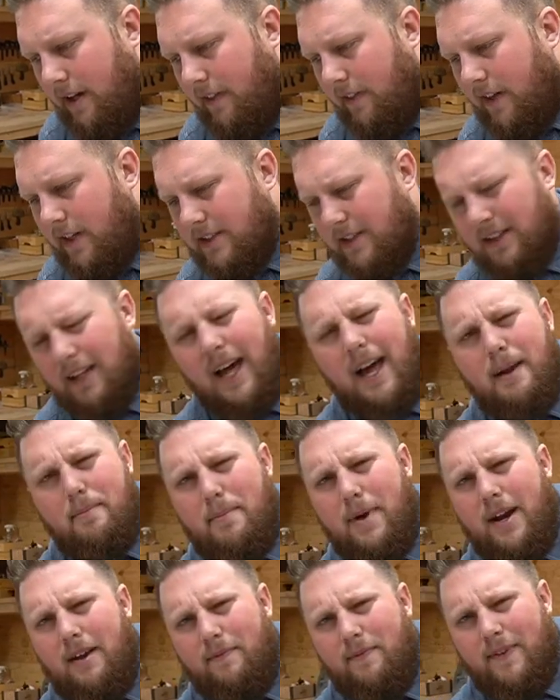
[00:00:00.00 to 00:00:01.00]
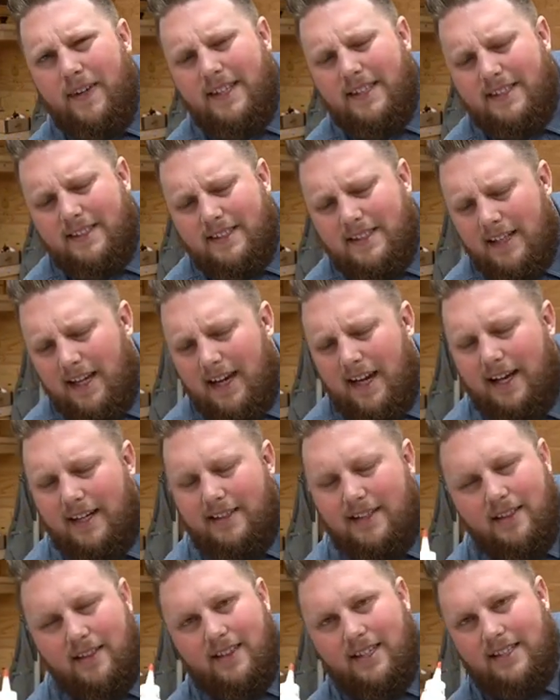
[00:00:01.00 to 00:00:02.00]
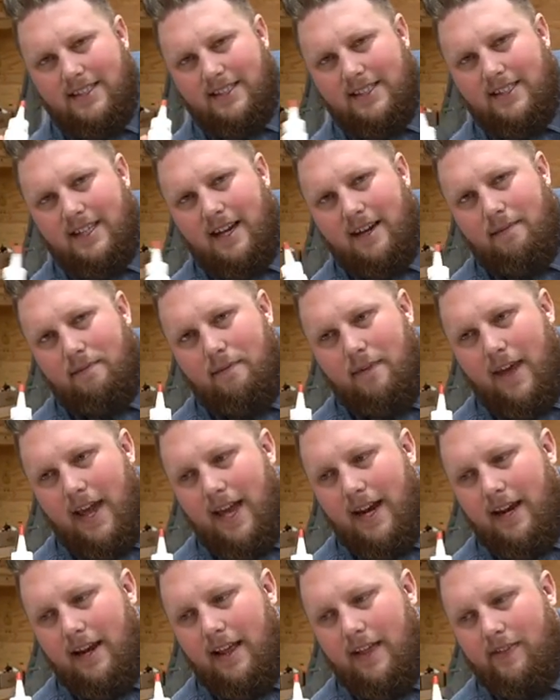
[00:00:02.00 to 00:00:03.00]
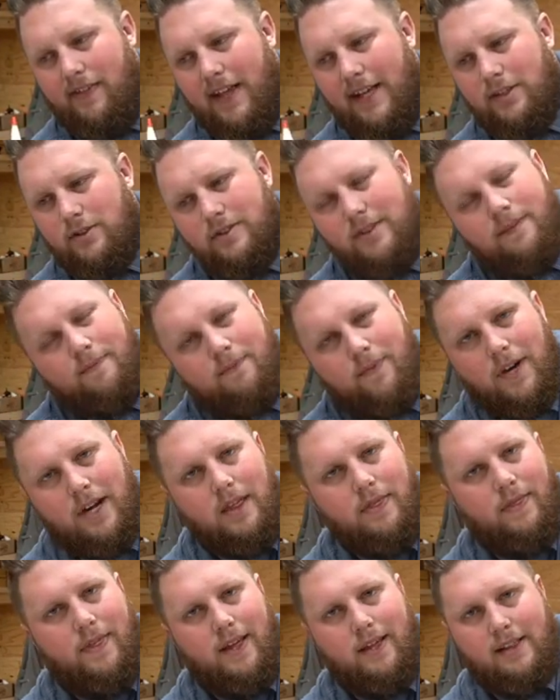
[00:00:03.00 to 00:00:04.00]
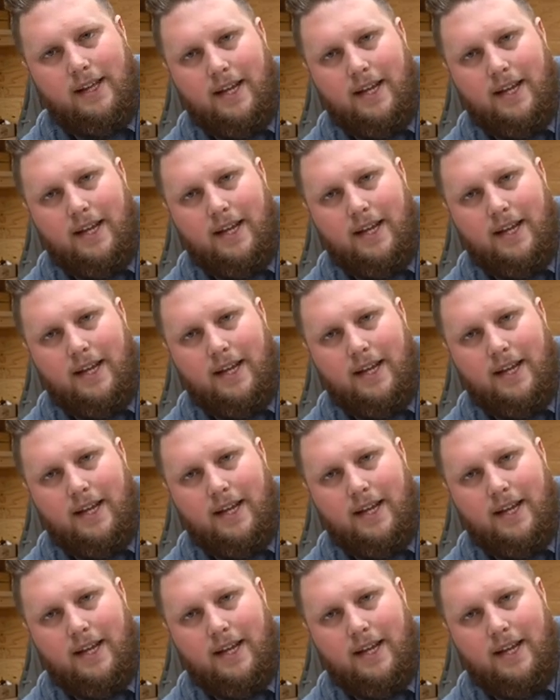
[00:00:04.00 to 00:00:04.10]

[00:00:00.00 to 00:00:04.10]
there's a lot of benefits uh, to this stuff, and that's the funny thing.